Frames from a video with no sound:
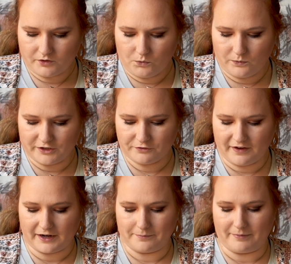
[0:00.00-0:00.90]
when you've
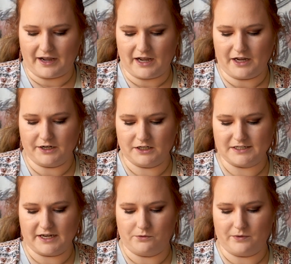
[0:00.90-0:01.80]
had a bad
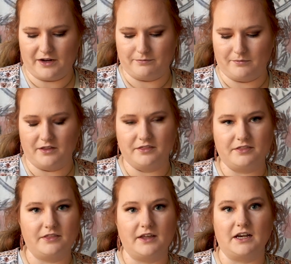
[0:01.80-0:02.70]
day, week, month,
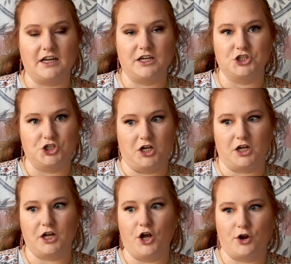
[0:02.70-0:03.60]
and eaten
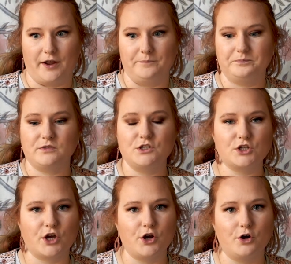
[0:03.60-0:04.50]
junk. Okay,
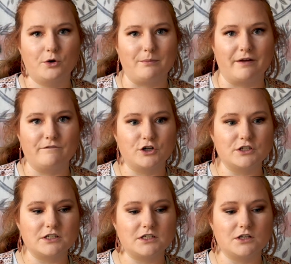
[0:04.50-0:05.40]
so my
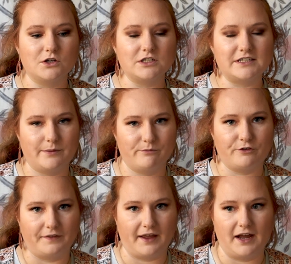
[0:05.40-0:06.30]
first tip
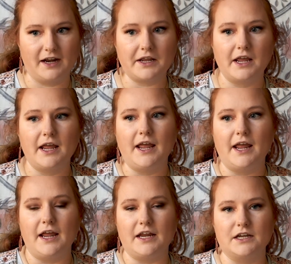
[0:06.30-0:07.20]
for that
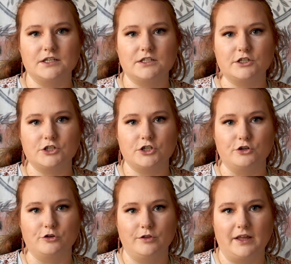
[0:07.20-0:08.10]
is
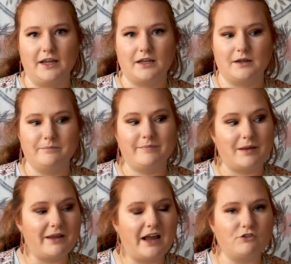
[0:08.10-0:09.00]
to
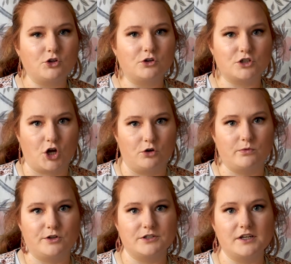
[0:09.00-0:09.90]
maybe have a little talk
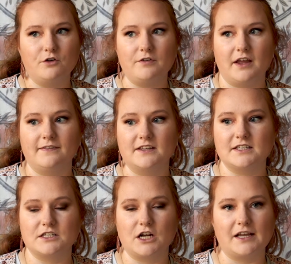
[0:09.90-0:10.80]
with yourself. And
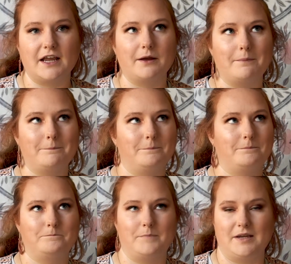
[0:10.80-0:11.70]
this is not a
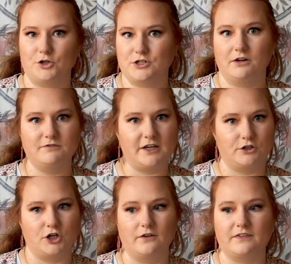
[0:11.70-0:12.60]
beat yourself
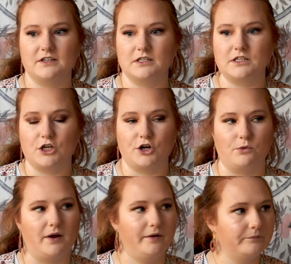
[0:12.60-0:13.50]
down talk. This is a, you know
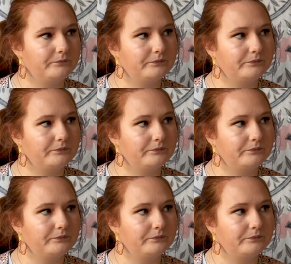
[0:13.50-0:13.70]
what?